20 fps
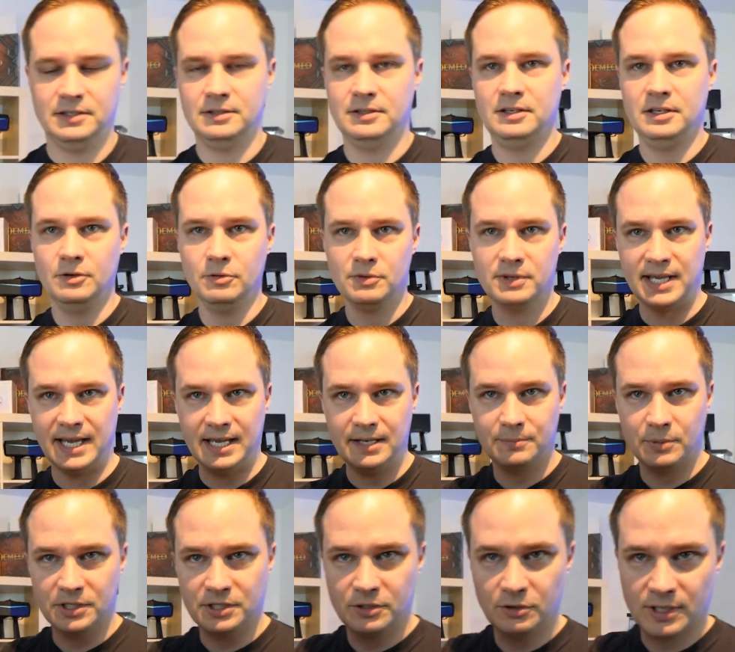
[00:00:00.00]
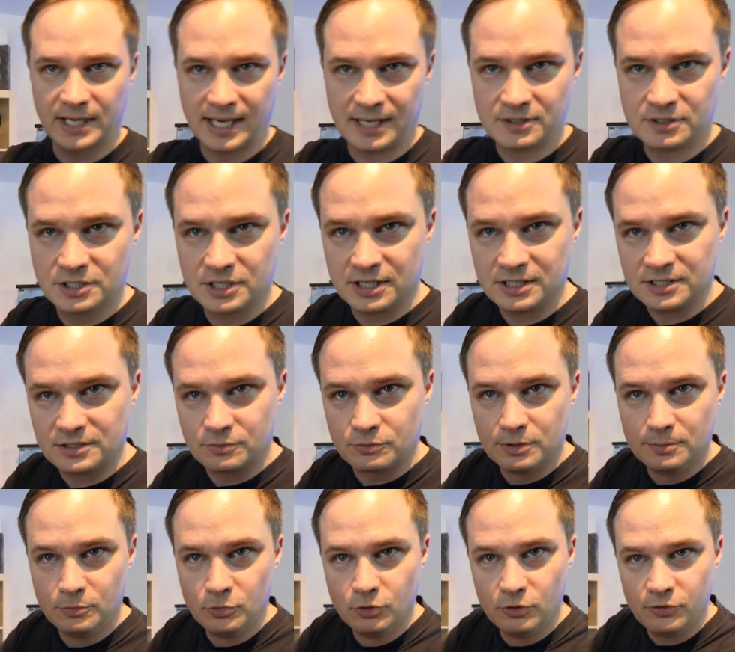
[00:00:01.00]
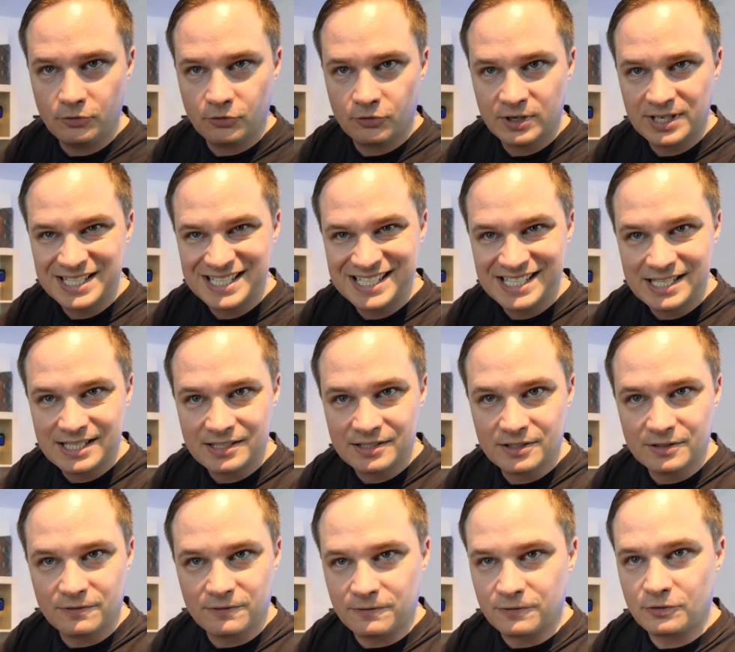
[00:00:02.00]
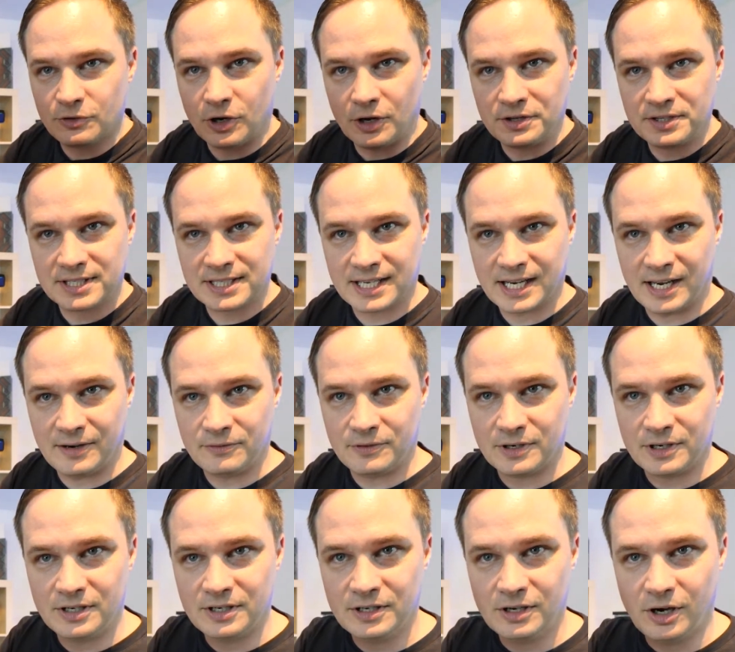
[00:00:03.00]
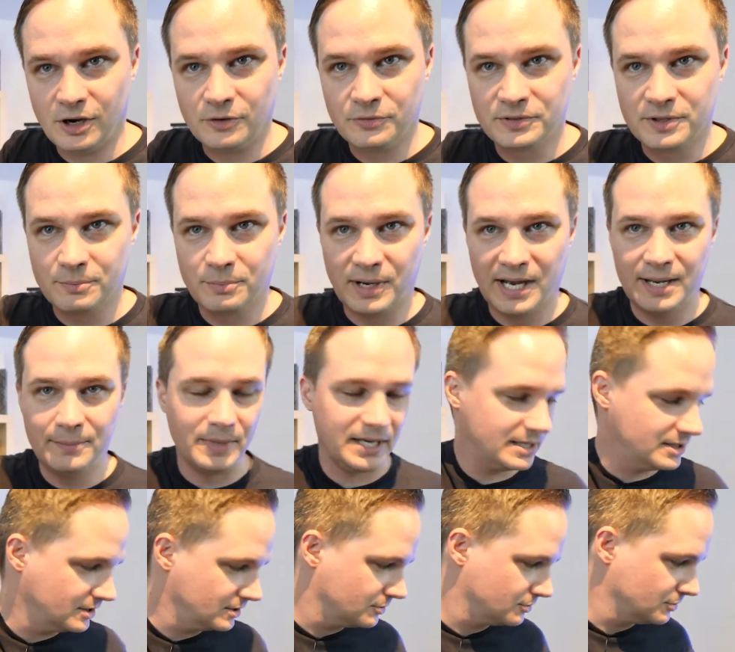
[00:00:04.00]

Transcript: knew that, but you can just remove the front cover of the Pimax